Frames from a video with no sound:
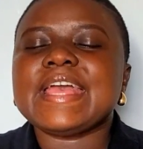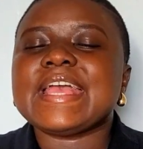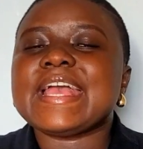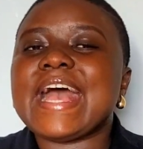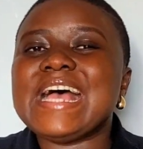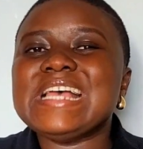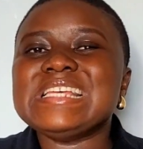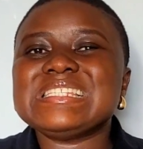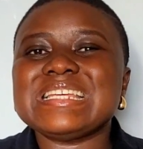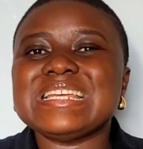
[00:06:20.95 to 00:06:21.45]

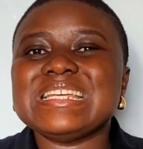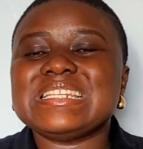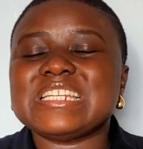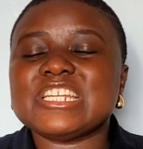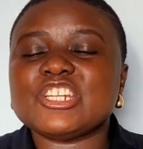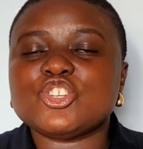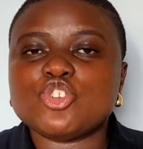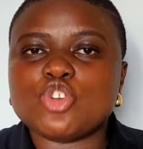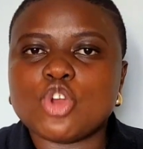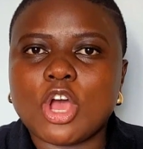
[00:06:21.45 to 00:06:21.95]
Guys, it
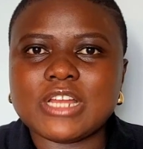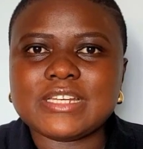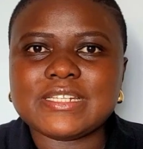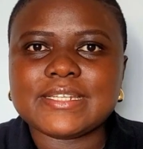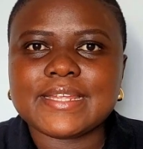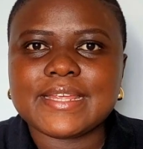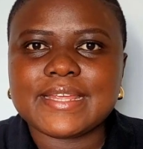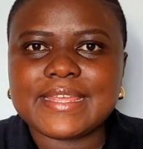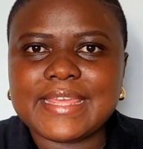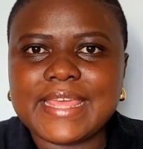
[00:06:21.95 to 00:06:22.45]
did not
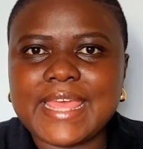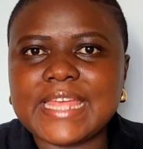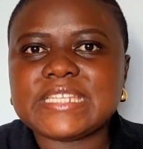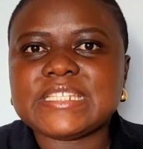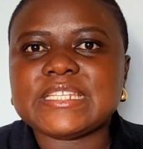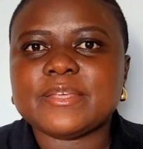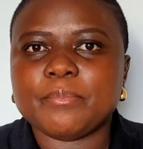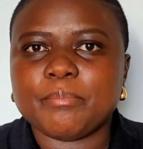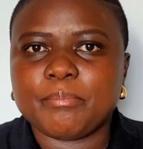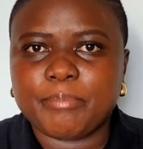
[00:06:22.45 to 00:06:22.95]

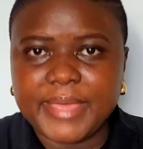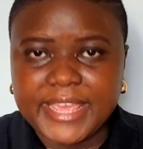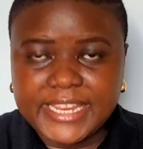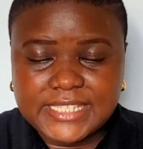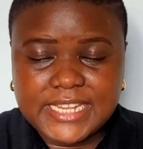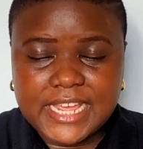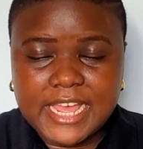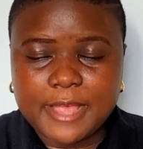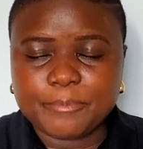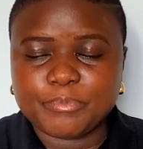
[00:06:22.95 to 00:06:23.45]
get
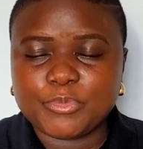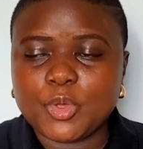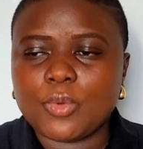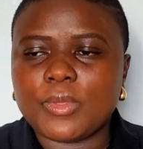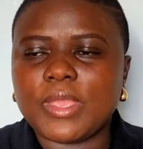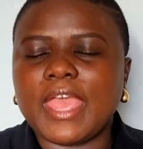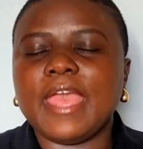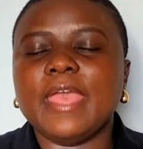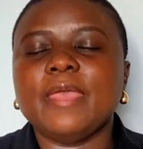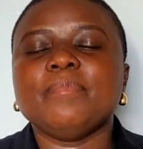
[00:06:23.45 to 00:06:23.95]
better,
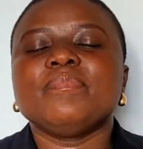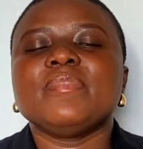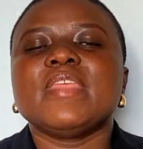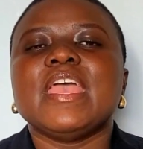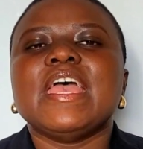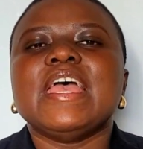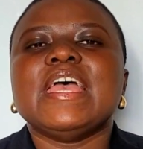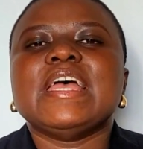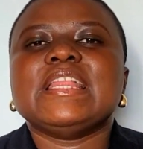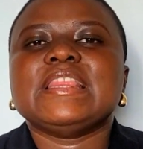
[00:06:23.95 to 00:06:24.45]
okay?